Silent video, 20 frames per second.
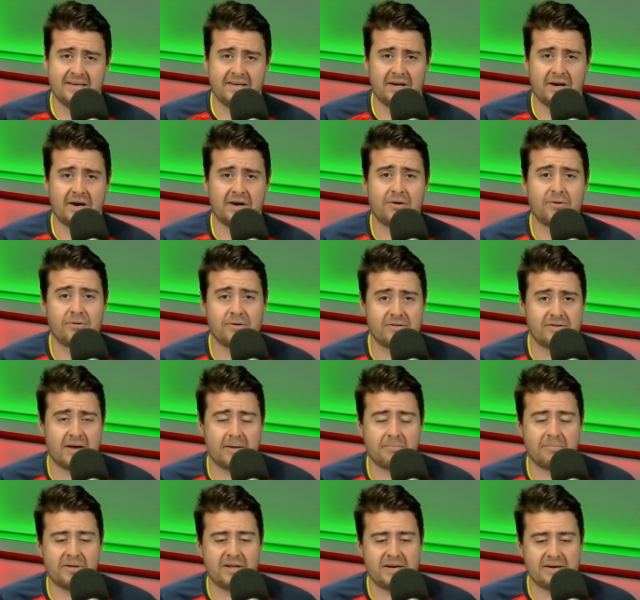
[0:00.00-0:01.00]
you know, could have
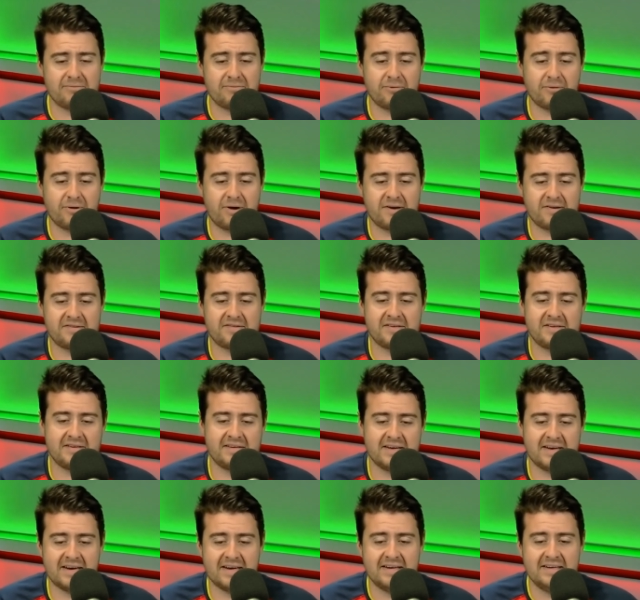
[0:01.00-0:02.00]
done plenty for us.
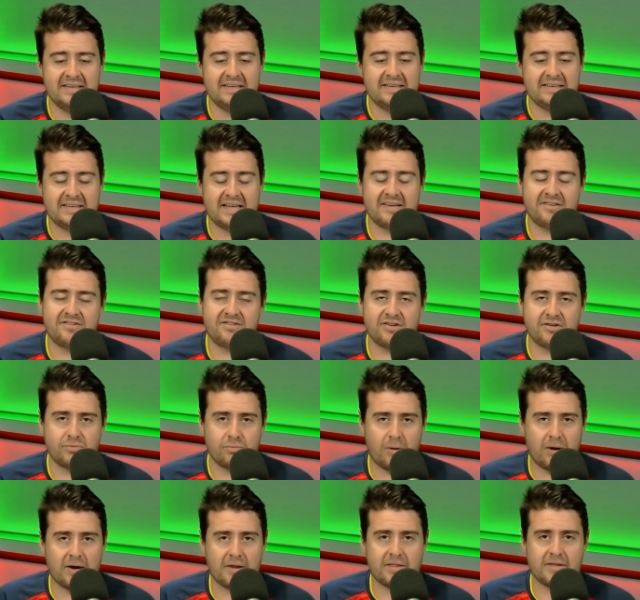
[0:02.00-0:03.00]
And uh, that's just
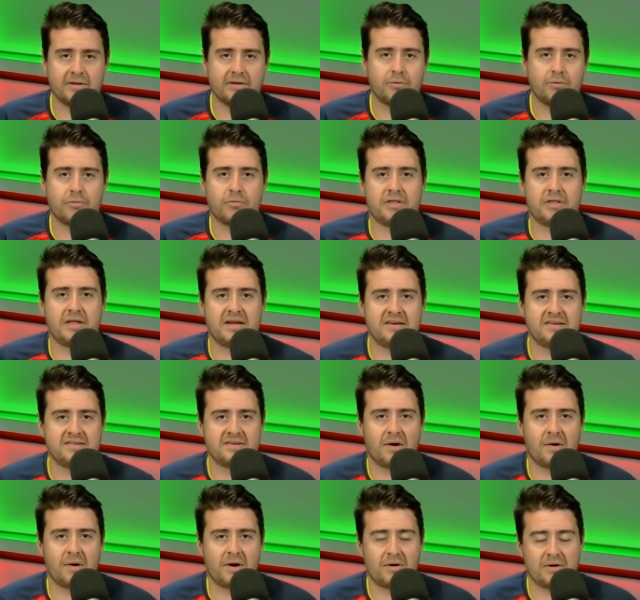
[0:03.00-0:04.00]
one of the little things
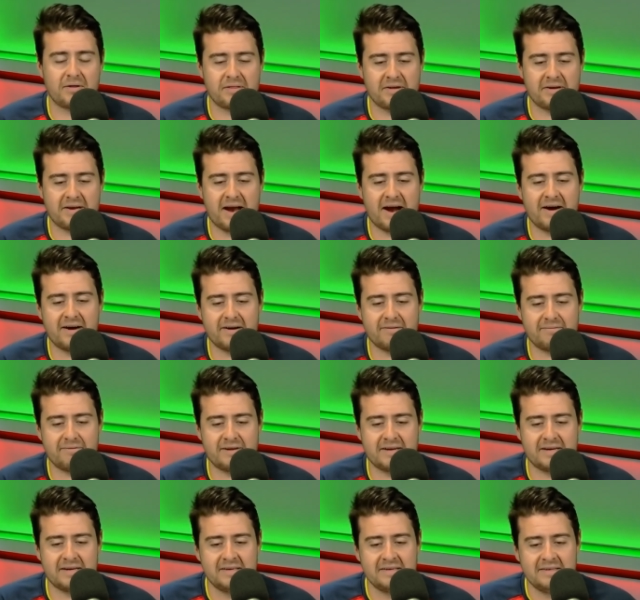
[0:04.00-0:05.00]
going on in the narrative
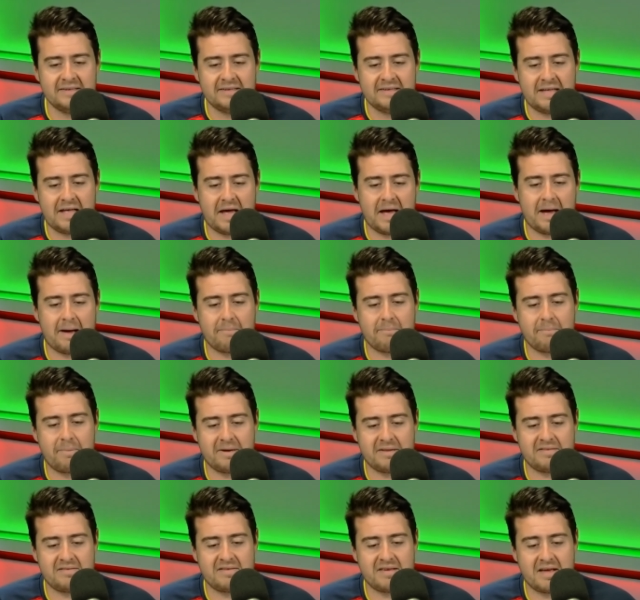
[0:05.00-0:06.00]
here. Um,
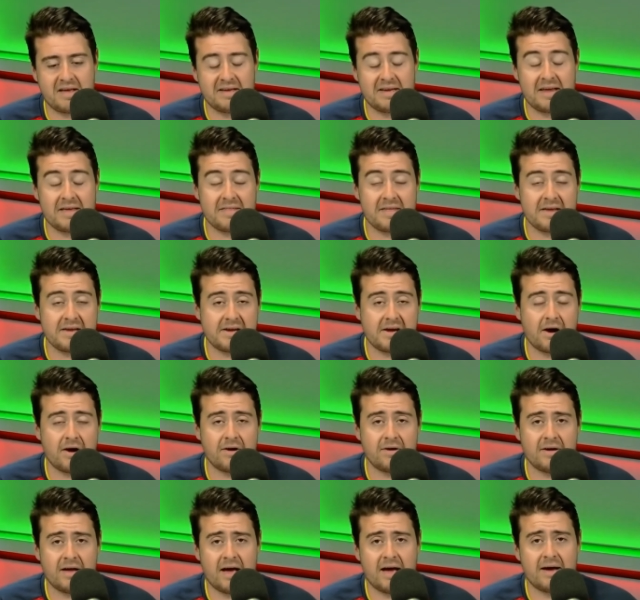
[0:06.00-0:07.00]
but uh, yeah, there you
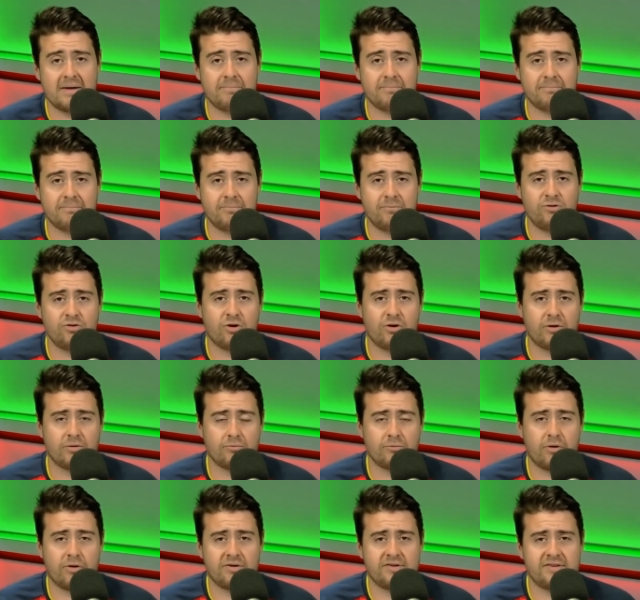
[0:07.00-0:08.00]
go. Um, John
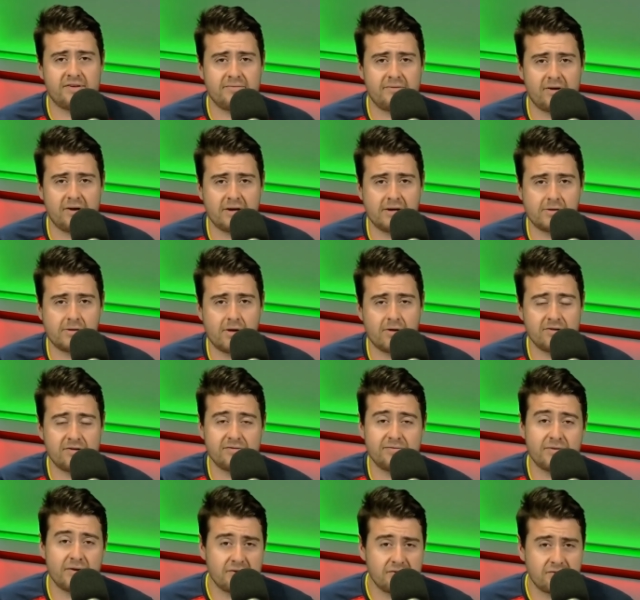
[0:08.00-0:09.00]
and Ross, they're very close.
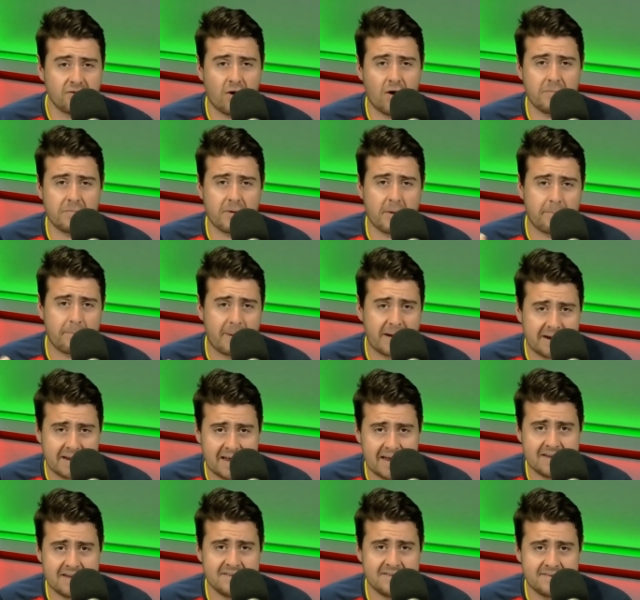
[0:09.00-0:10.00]
First time they'll butt
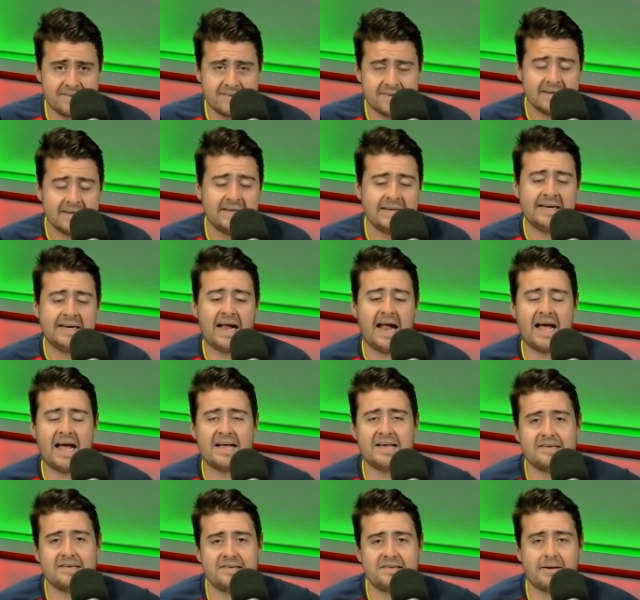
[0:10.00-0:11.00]
heads
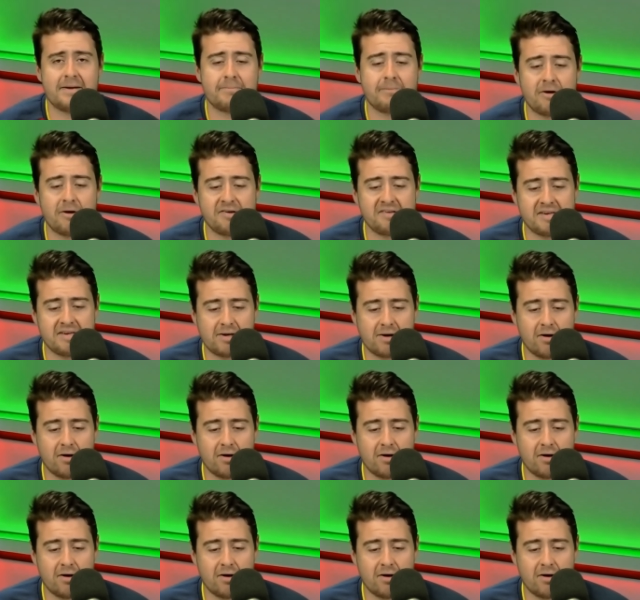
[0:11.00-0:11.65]
as opposing